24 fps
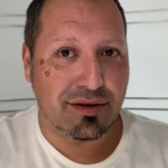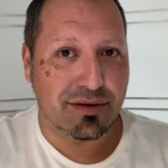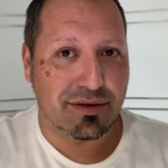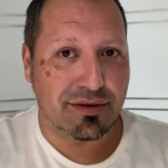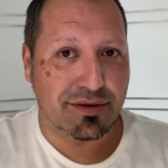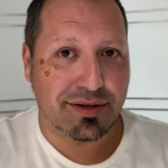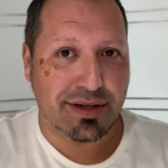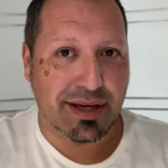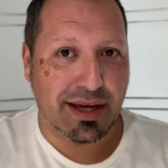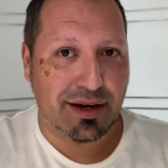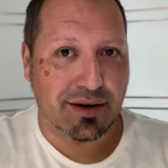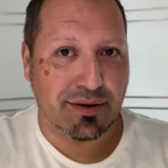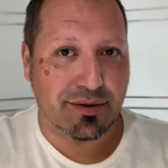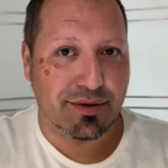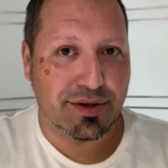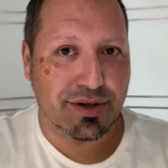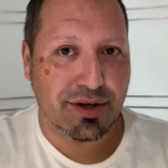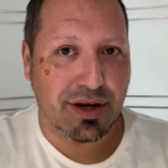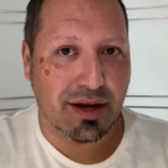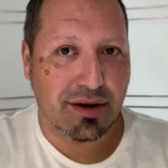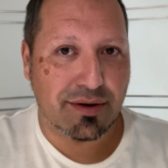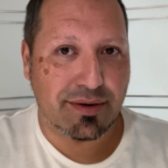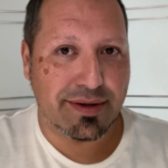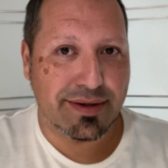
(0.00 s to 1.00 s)
your sacral
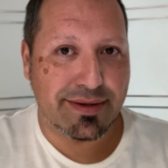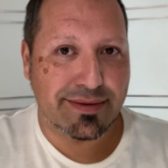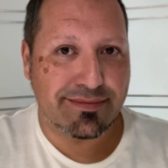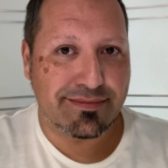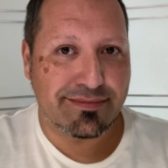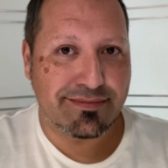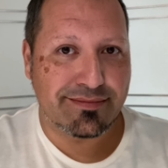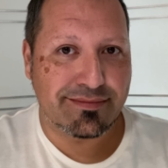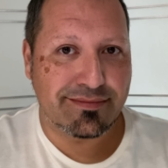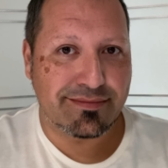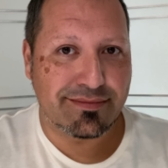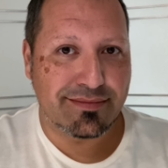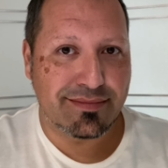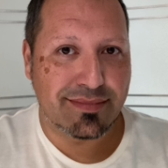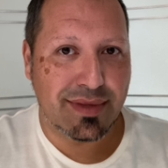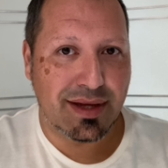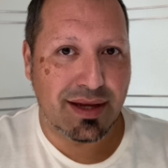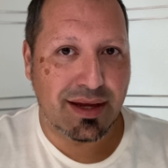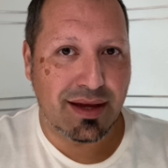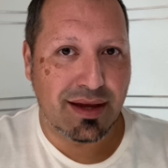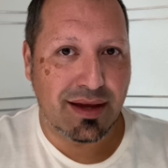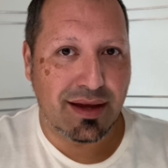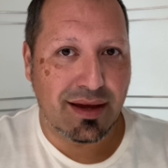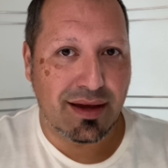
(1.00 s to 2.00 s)
chakra,
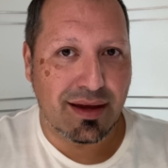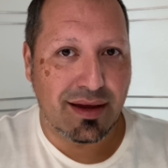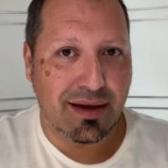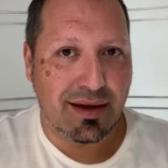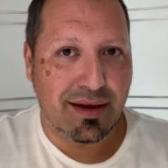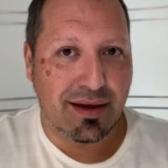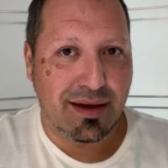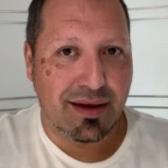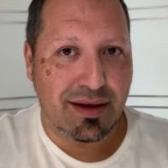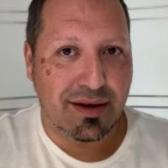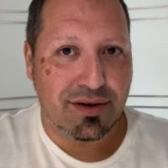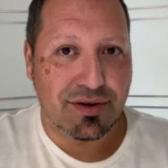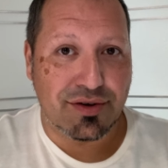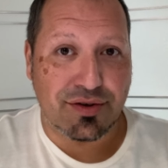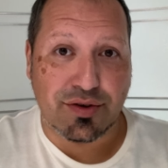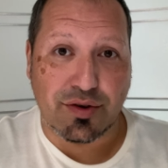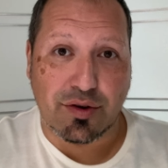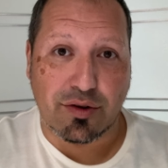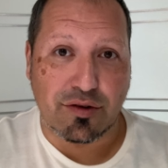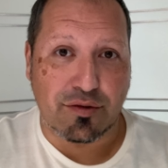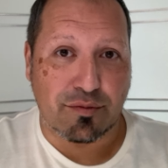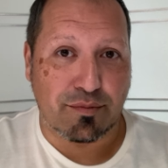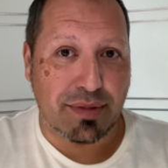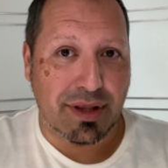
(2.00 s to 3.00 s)
your
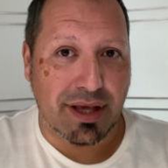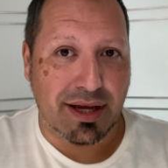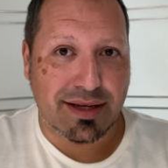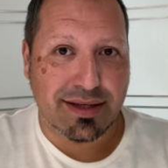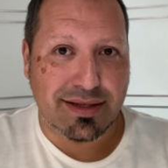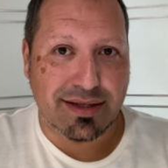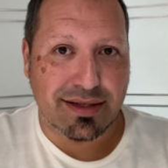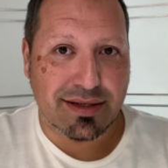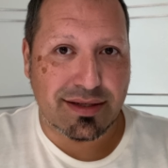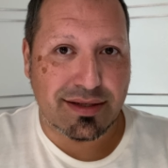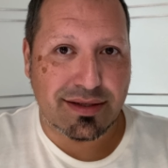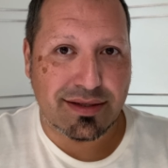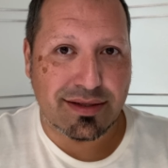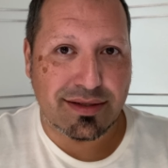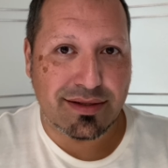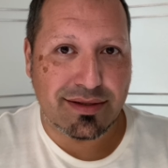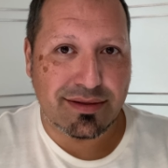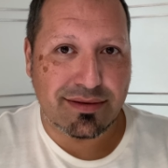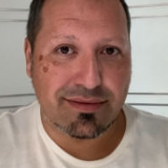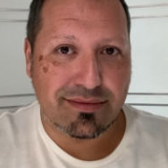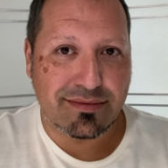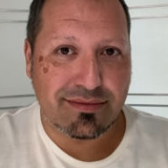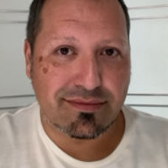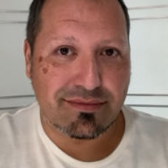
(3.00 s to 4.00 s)
solar plexus,
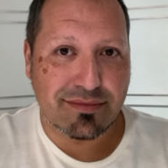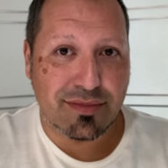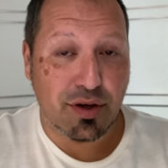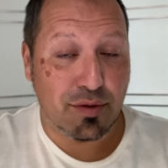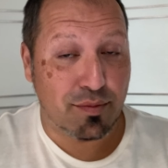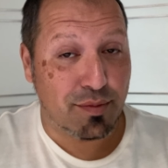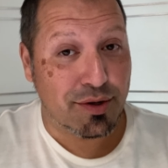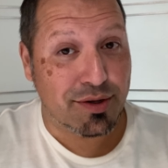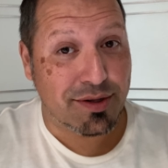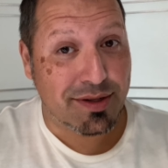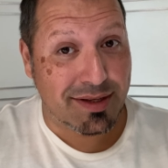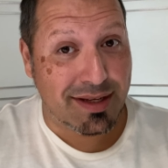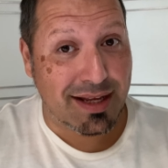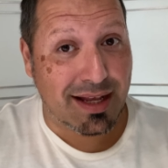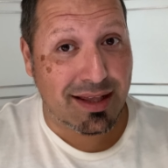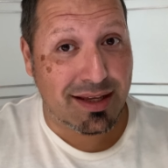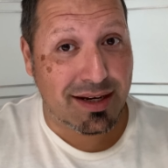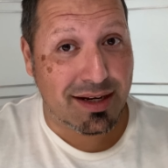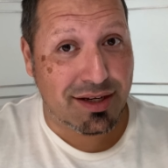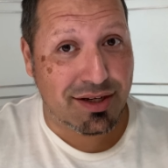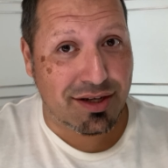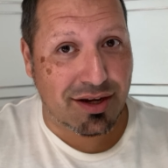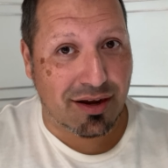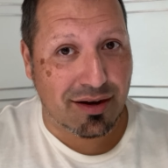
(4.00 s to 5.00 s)
your
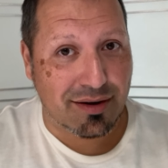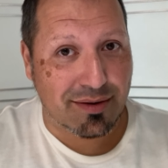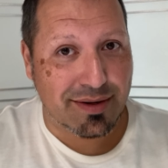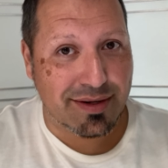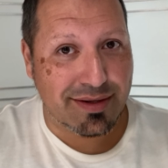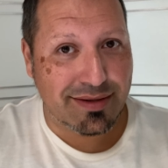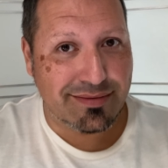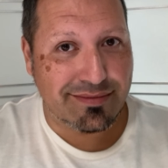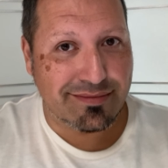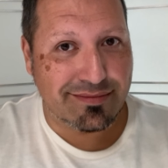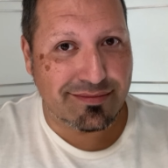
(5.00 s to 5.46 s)
personality chakra,